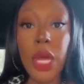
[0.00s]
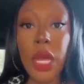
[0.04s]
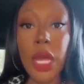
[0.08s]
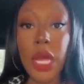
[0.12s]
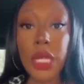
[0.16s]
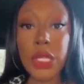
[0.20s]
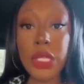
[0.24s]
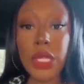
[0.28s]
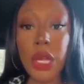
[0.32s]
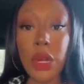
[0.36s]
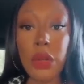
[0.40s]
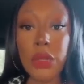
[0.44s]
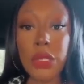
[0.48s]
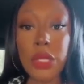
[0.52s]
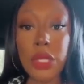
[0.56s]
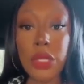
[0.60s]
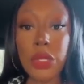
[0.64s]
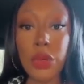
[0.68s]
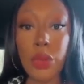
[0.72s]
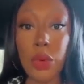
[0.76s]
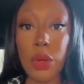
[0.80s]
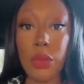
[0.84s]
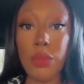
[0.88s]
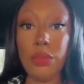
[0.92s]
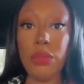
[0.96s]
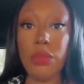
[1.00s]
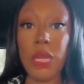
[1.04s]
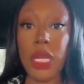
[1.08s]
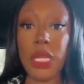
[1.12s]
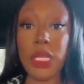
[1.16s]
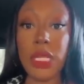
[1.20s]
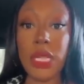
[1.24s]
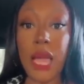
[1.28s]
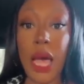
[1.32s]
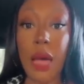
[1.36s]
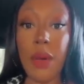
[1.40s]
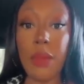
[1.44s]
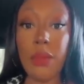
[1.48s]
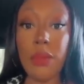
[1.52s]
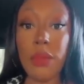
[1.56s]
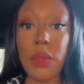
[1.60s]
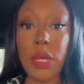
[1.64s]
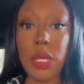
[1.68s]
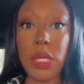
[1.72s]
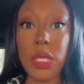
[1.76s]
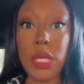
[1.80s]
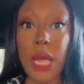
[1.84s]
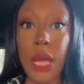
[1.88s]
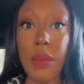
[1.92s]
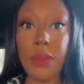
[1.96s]
it turns into, well, let's stop
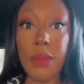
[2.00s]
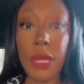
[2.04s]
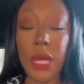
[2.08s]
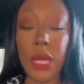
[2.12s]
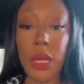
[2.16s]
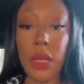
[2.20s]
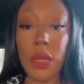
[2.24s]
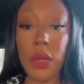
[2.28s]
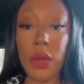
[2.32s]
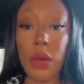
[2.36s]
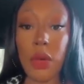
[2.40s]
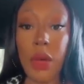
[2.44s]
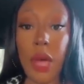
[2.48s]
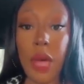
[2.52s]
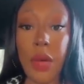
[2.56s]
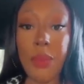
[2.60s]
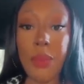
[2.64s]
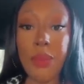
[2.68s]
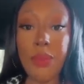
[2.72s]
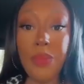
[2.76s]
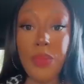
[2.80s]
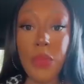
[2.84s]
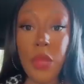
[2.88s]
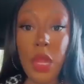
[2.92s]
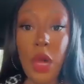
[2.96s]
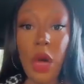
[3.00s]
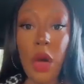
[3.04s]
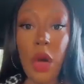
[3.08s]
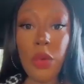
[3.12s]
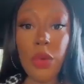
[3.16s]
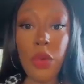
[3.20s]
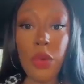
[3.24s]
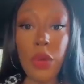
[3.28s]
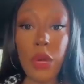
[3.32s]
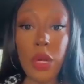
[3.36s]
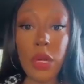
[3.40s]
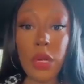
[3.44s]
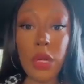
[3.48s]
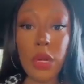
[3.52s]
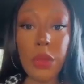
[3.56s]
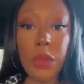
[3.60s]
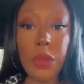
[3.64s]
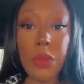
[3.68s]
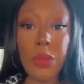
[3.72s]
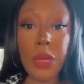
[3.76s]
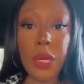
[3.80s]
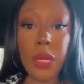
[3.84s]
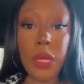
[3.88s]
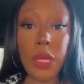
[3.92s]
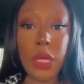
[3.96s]
that, okay? Hold on. Let
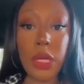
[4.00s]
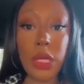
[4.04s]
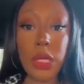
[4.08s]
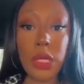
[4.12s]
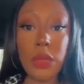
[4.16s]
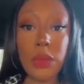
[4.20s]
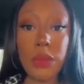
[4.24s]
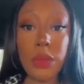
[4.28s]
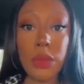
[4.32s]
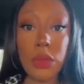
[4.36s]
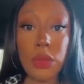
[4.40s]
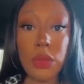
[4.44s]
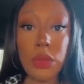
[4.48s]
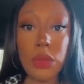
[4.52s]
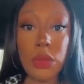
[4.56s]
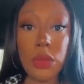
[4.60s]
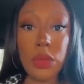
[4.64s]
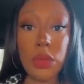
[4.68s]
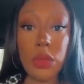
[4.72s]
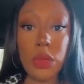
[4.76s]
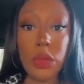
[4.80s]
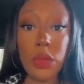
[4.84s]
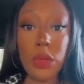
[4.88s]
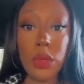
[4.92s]
me pin this, bitch.